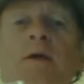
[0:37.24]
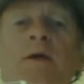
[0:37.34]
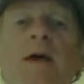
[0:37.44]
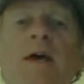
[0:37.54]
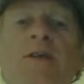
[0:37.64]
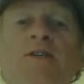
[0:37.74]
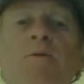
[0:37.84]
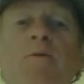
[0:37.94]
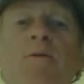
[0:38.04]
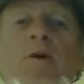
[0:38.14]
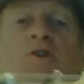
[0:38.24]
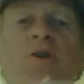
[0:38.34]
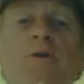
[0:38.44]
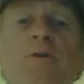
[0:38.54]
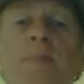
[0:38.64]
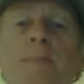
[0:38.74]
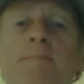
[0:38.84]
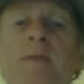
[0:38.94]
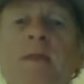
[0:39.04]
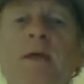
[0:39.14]
and super functional.
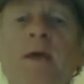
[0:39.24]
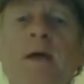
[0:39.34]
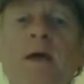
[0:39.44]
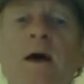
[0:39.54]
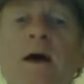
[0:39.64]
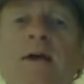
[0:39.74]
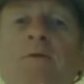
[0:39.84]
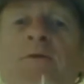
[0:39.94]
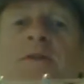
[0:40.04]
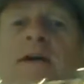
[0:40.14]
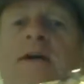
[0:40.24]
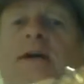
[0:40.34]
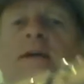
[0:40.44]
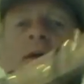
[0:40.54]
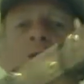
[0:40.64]
I don't think it